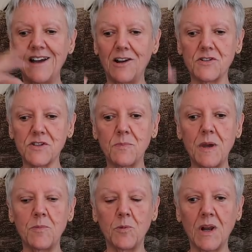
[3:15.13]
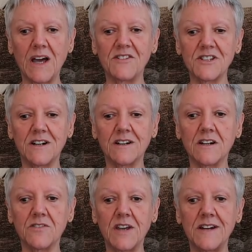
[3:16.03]
lots of people will have a target
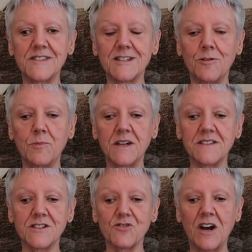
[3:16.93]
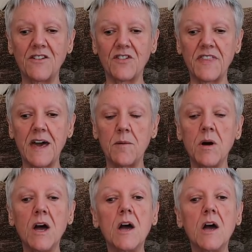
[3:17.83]
of 9 stone because it's right for them.